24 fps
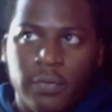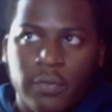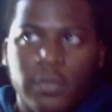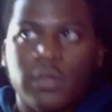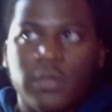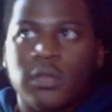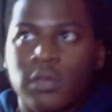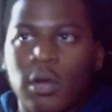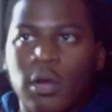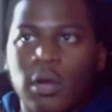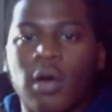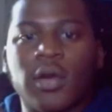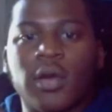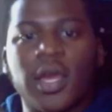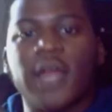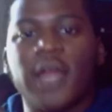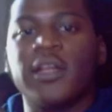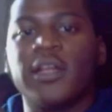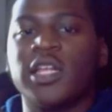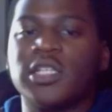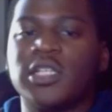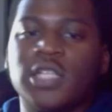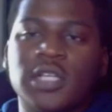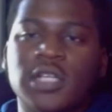Okay, that's
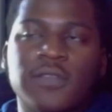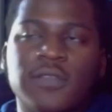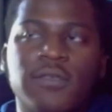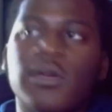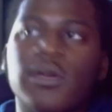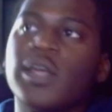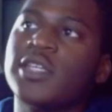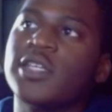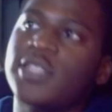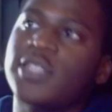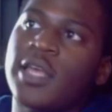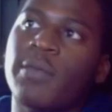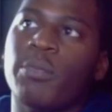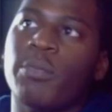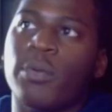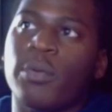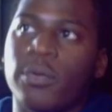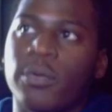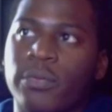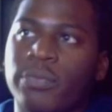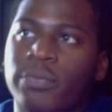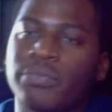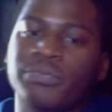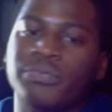just for example.
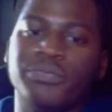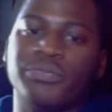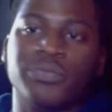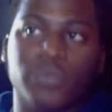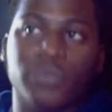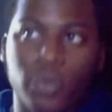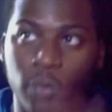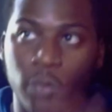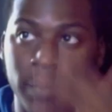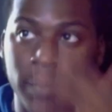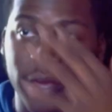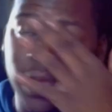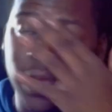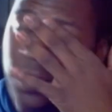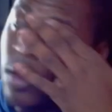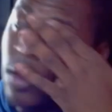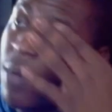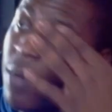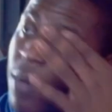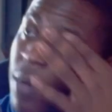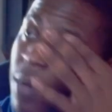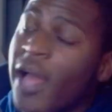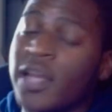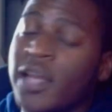We're making your
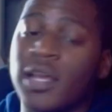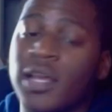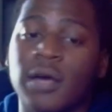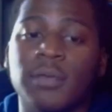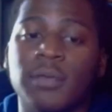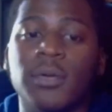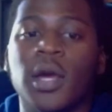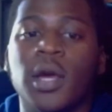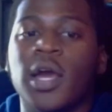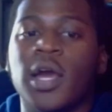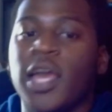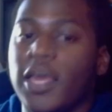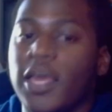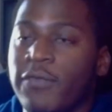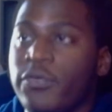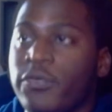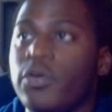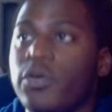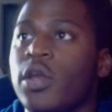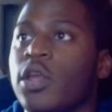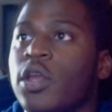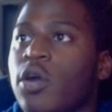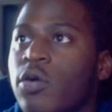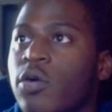mind up. If you're gonna
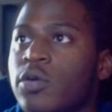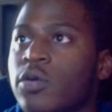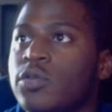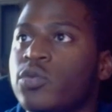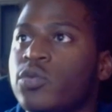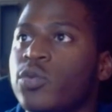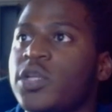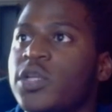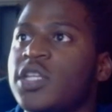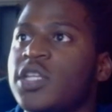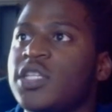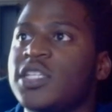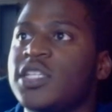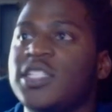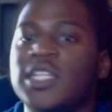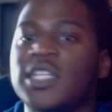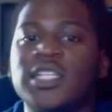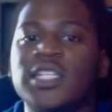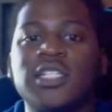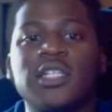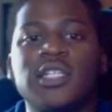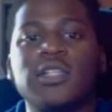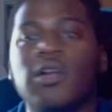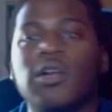go with a
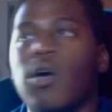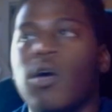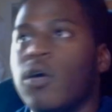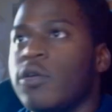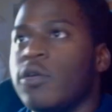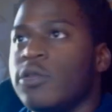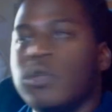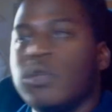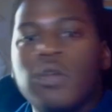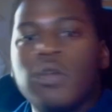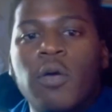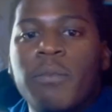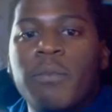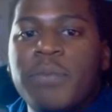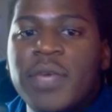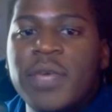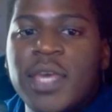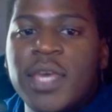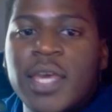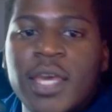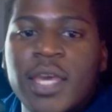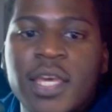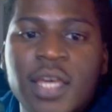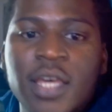decision on, you know,
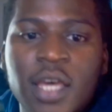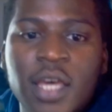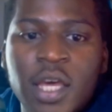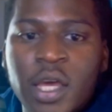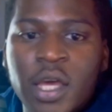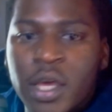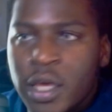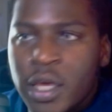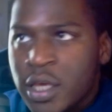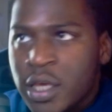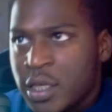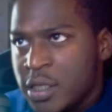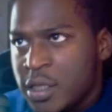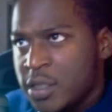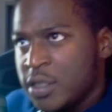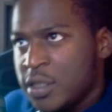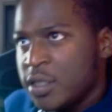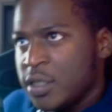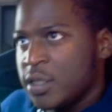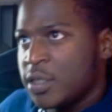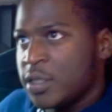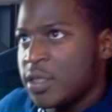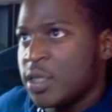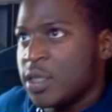being
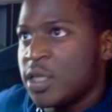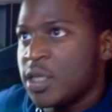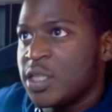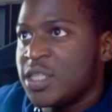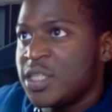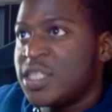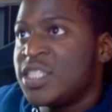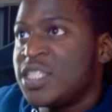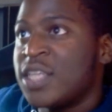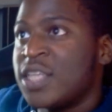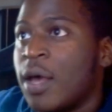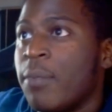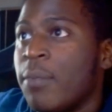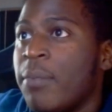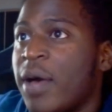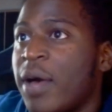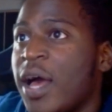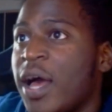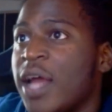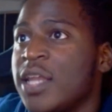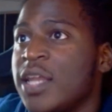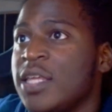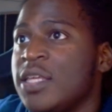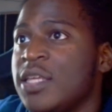
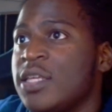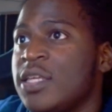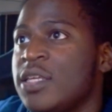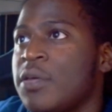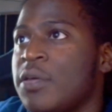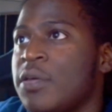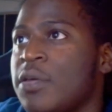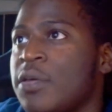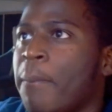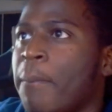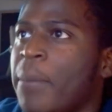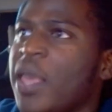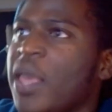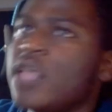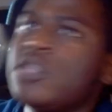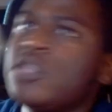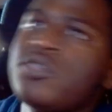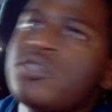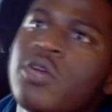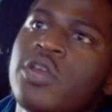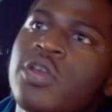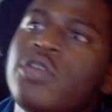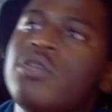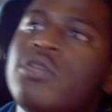somebody, make sure
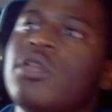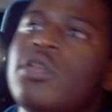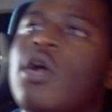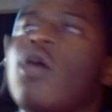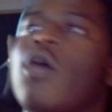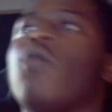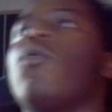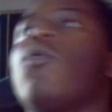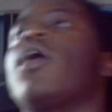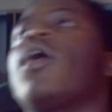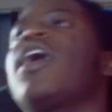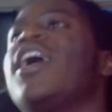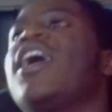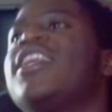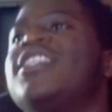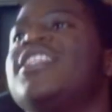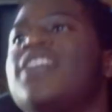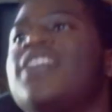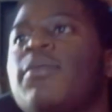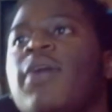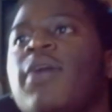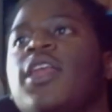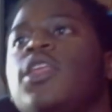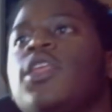you know what kind of
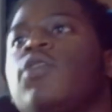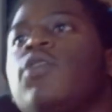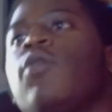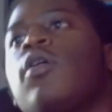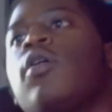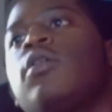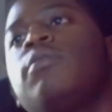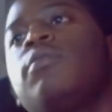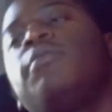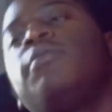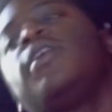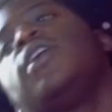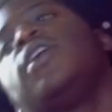somebody you wanna be.